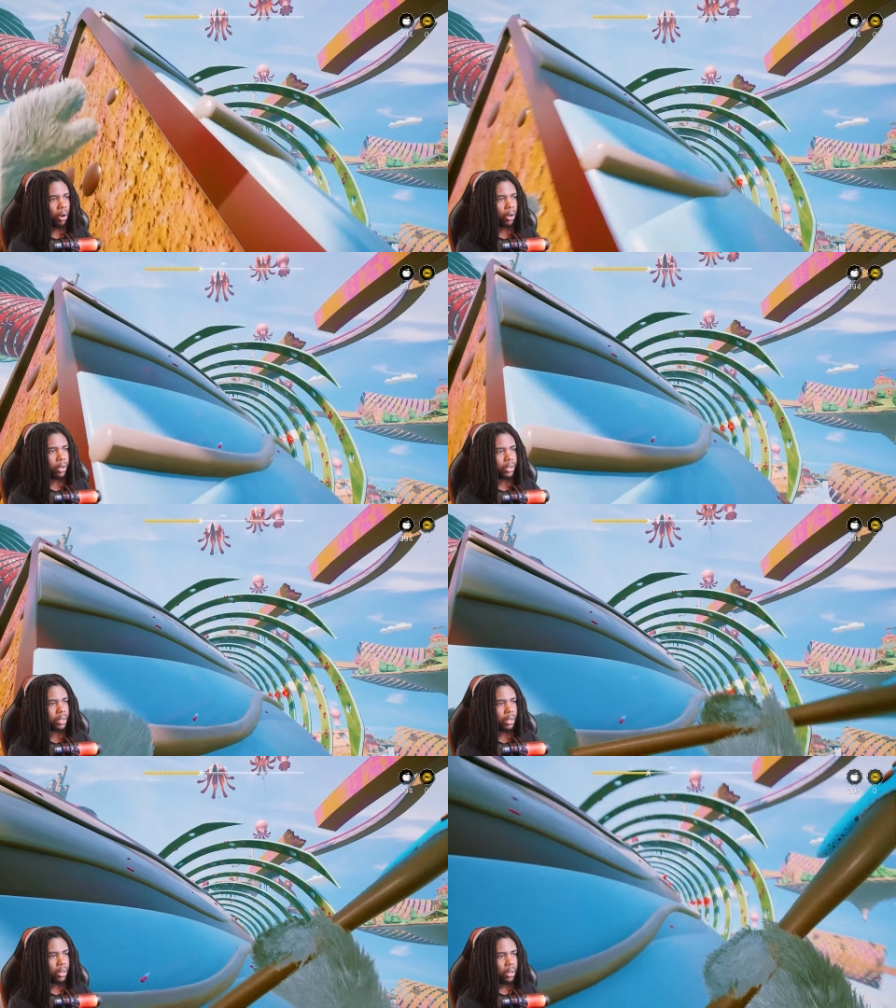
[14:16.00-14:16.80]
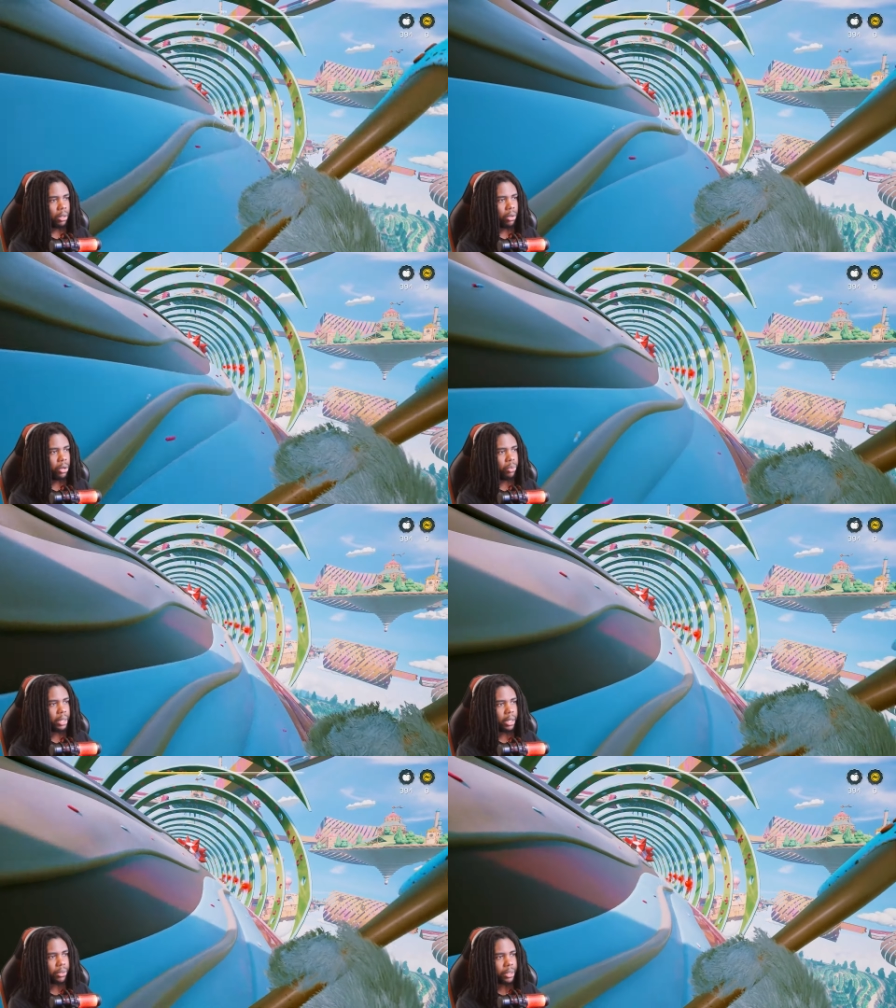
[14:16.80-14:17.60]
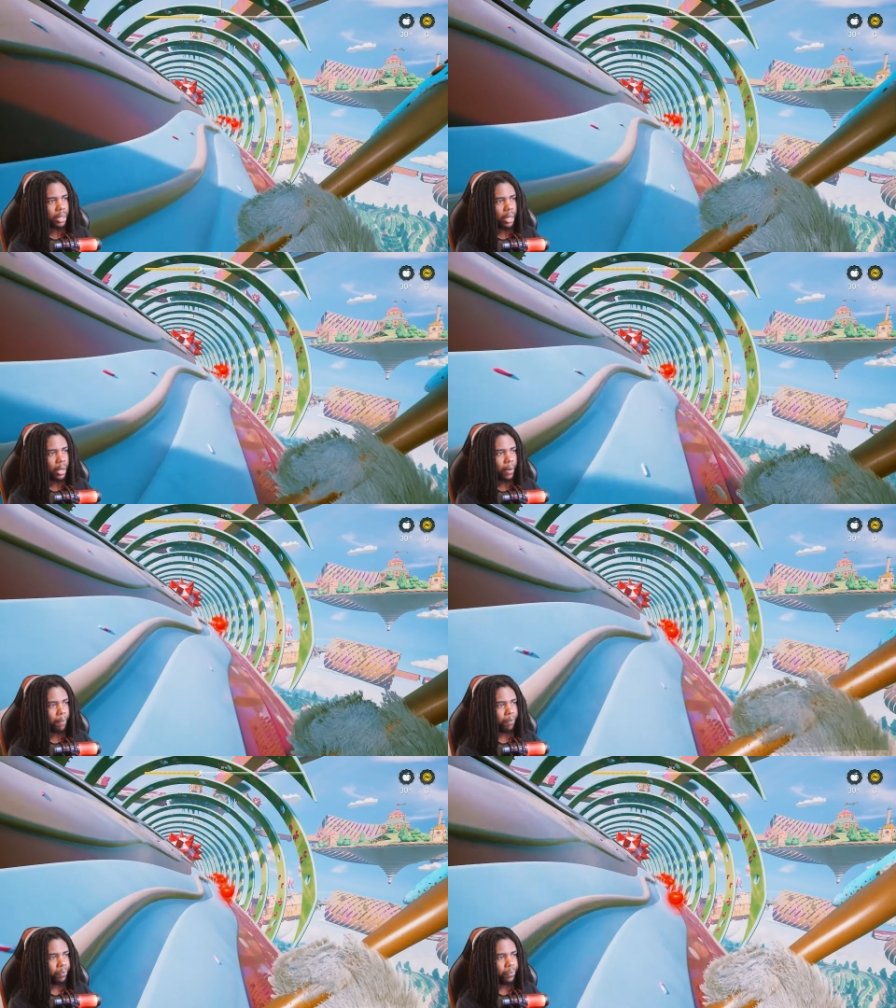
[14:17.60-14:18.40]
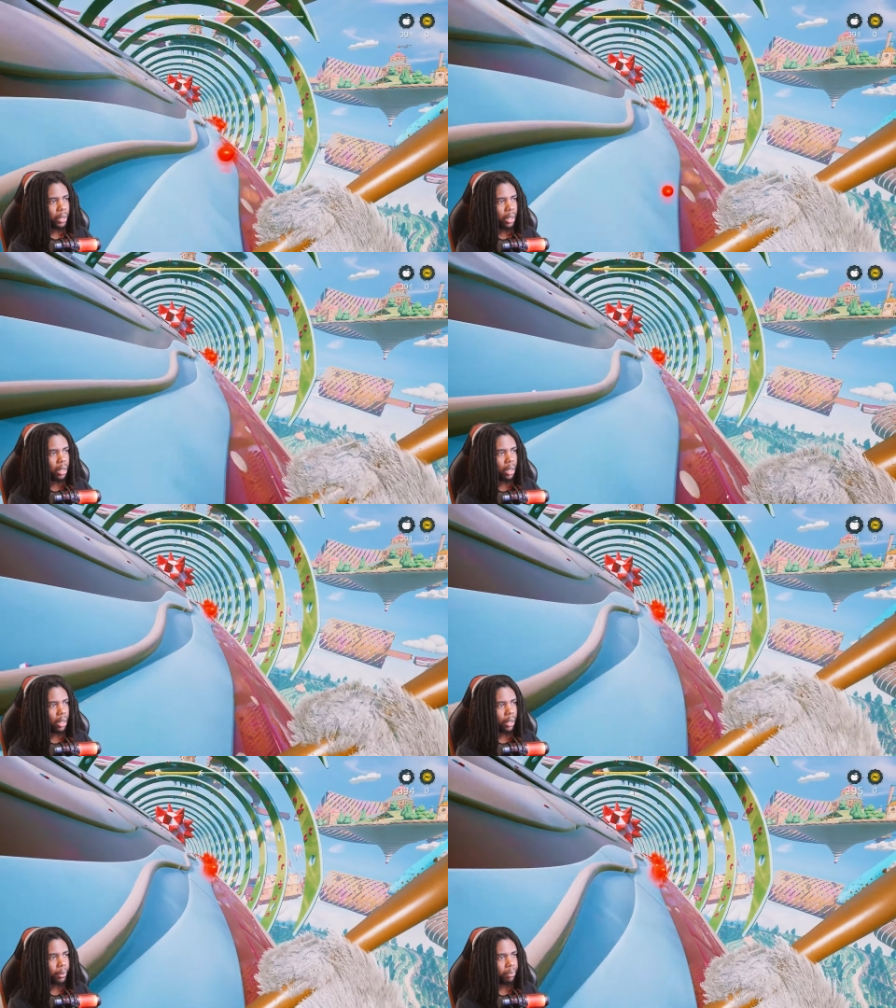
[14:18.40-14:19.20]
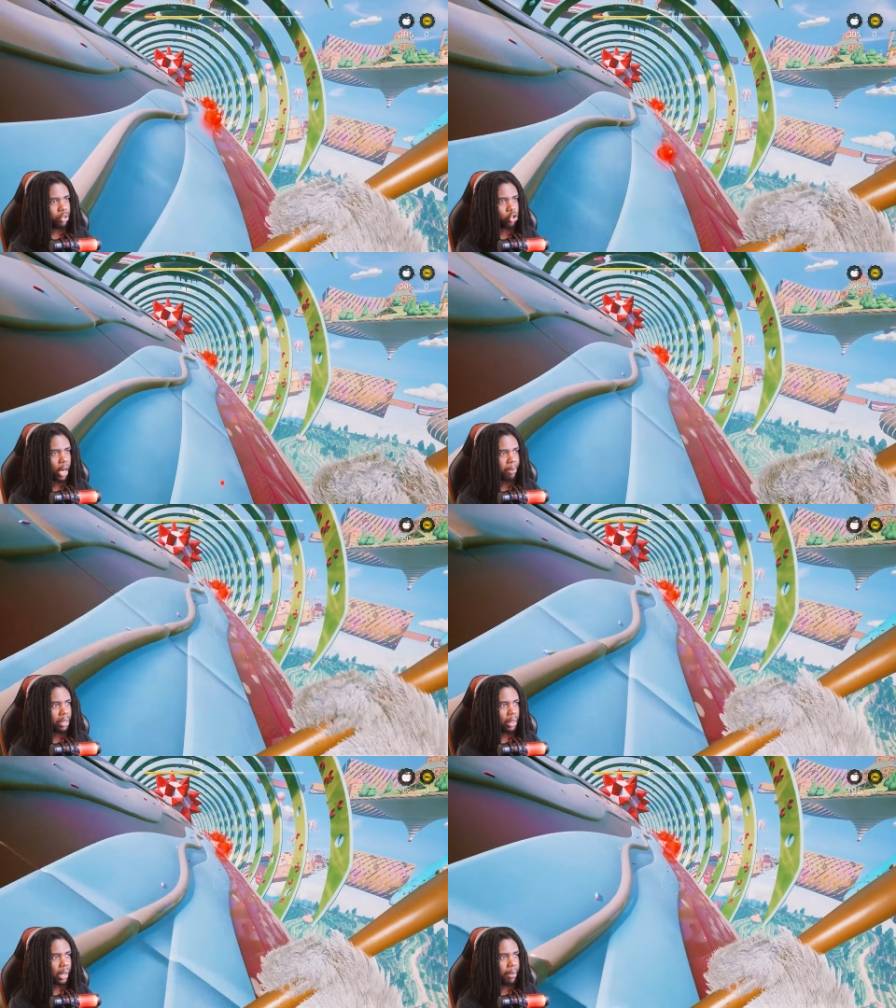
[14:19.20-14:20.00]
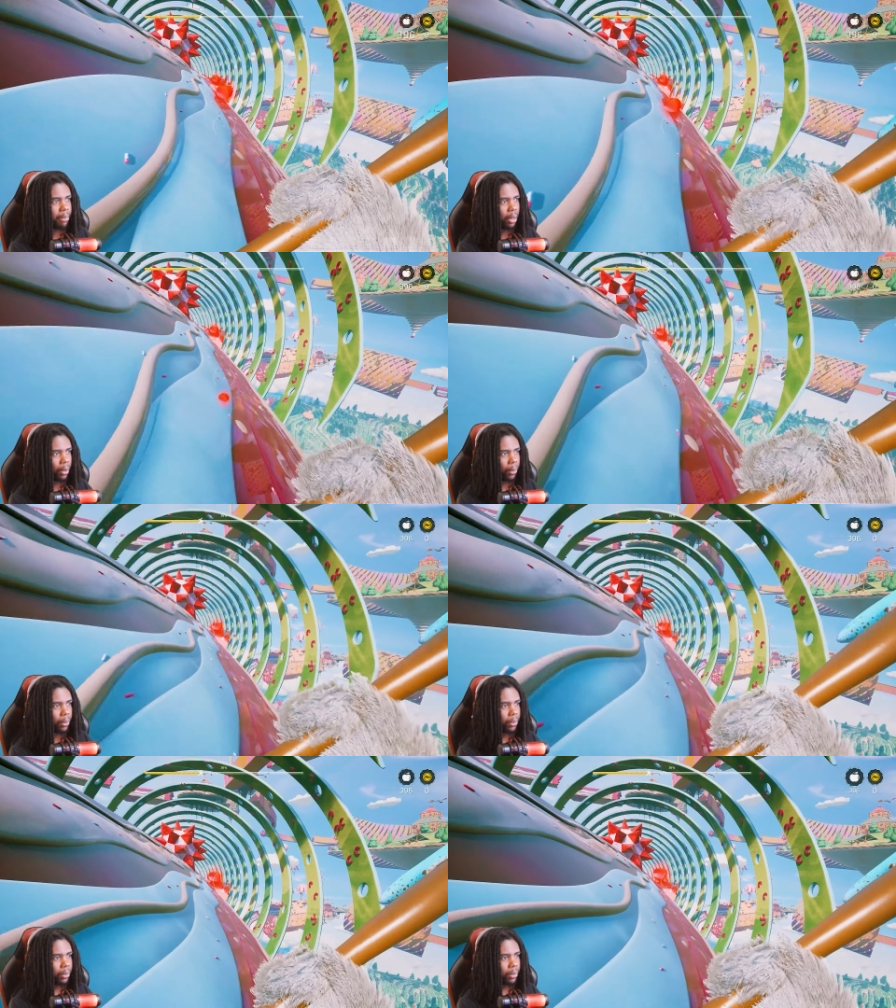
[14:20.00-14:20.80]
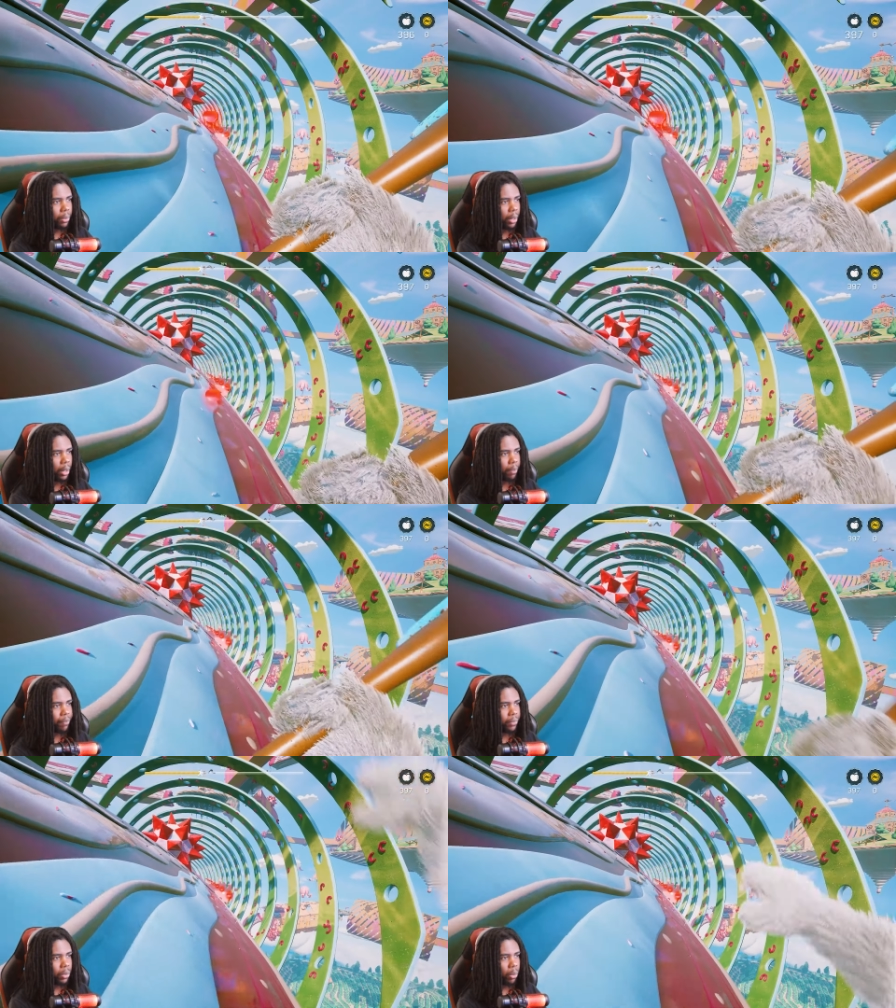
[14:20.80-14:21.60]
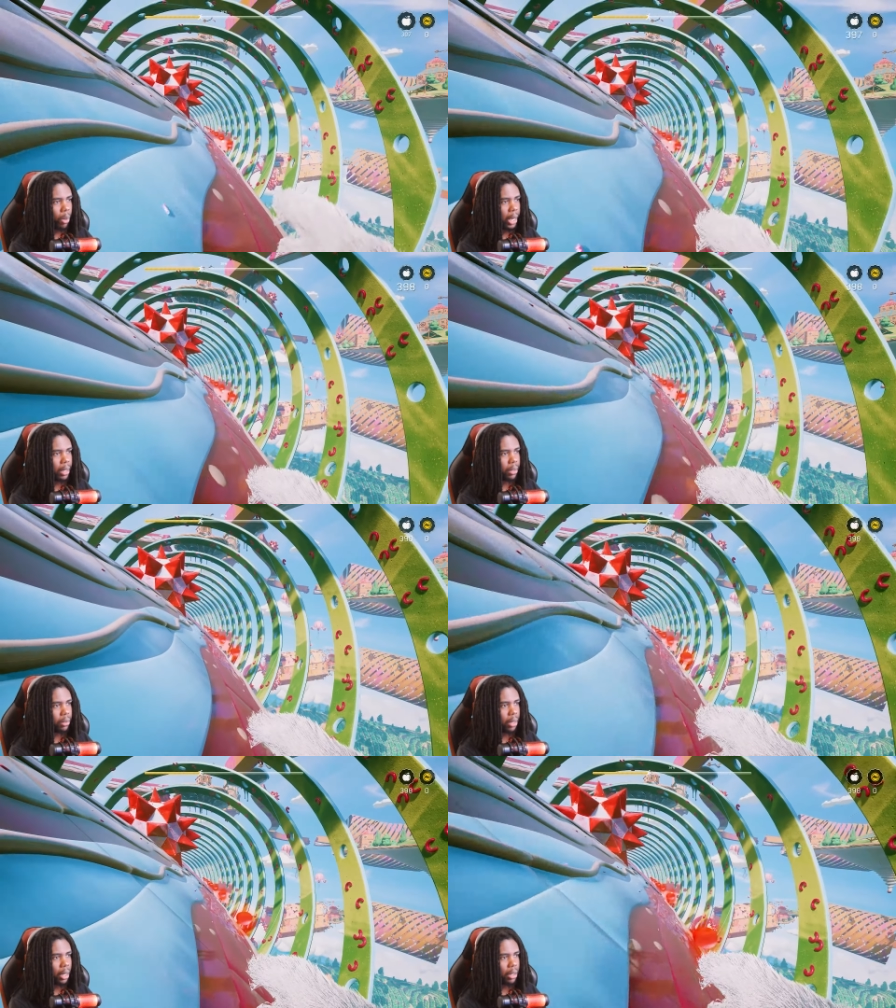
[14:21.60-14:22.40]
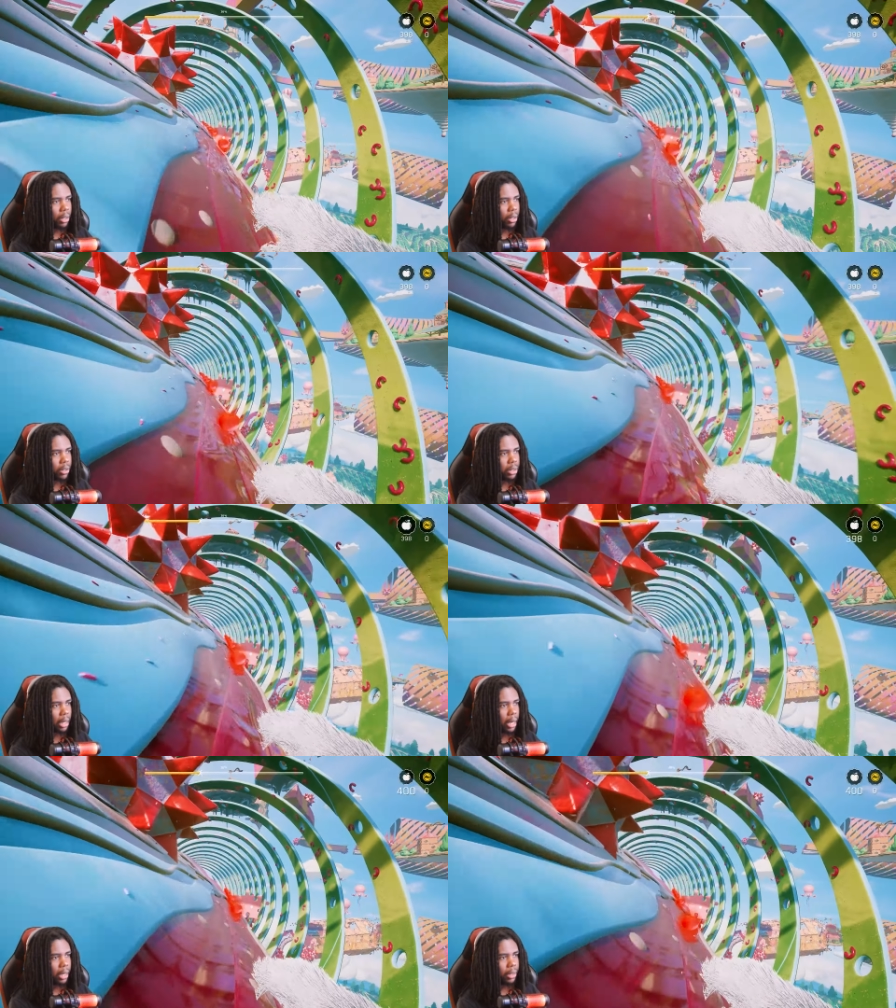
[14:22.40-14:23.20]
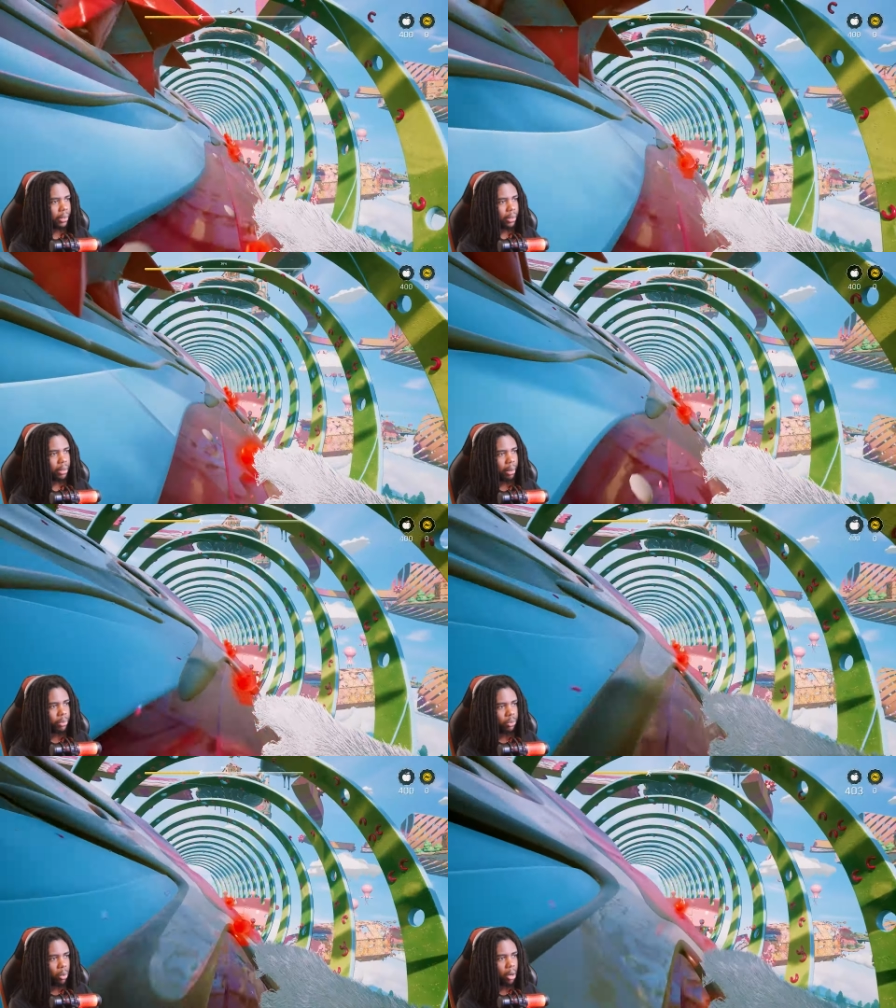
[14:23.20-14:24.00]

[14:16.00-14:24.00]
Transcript: Heart, new D L C, uh, Trapped in Limbo. Yeah. Why? Okay, there you go. Slide. I was